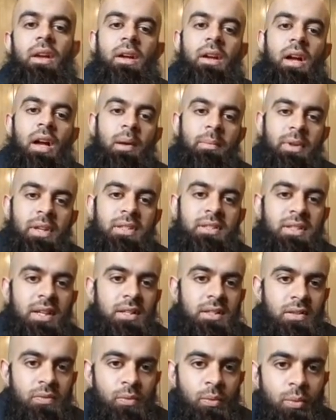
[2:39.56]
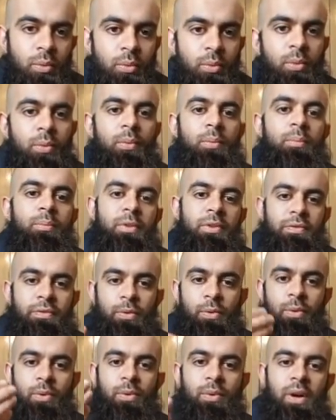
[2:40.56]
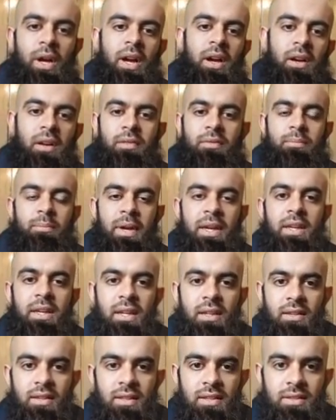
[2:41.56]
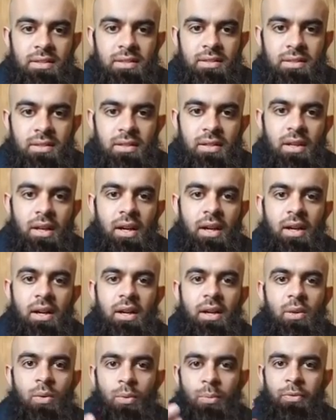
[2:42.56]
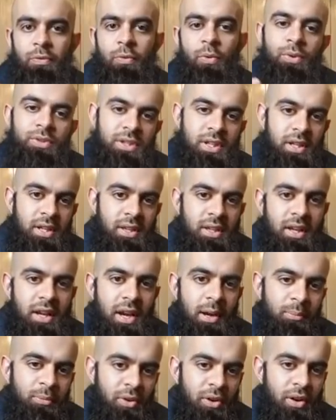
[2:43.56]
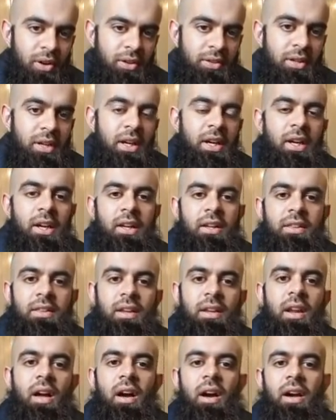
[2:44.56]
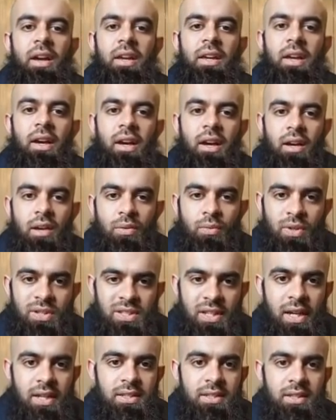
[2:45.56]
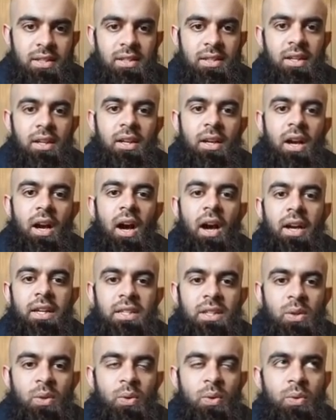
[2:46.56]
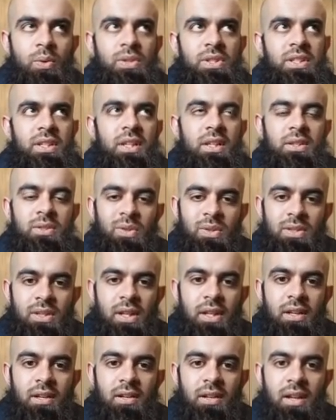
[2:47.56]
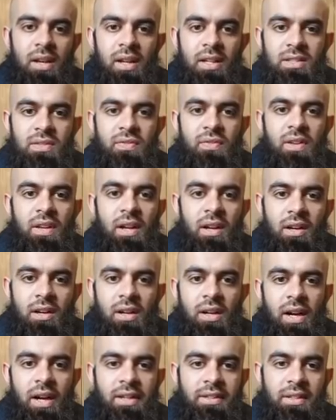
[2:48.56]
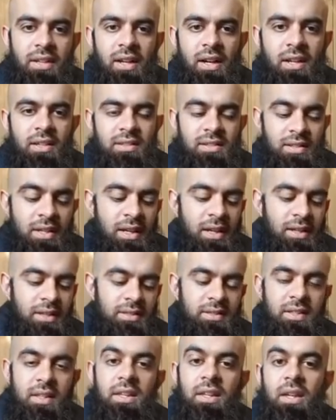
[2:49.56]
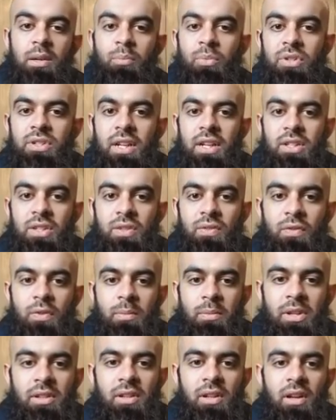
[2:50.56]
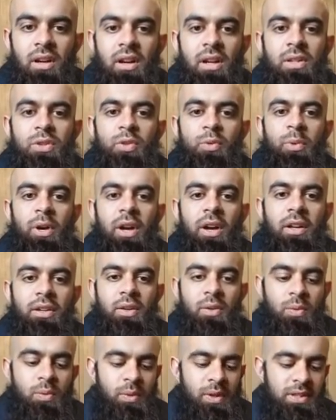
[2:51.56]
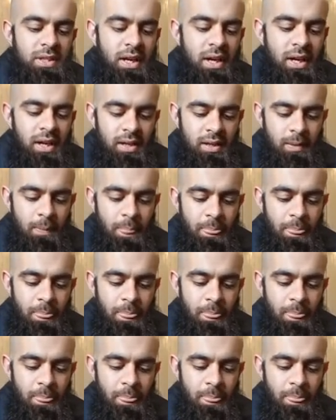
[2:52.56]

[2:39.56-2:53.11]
I'm in a state of wudu before making this or before turning the camera on. Then I recited Ayatul Kursi, Suratul Ikhlas, Falaq, An-Nas, seeking protection from Allah subhanahu wa ta'ala.